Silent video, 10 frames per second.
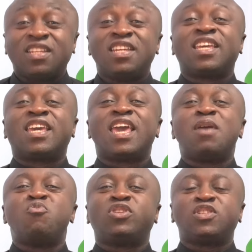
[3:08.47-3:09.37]
he
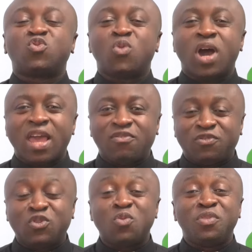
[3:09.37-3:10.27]
came with his wife
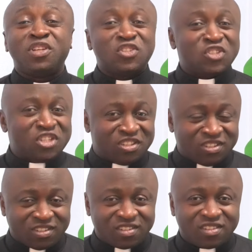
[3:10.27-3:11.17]
to meet
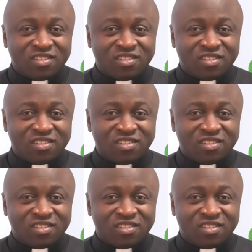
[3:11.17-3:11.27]
Jesus.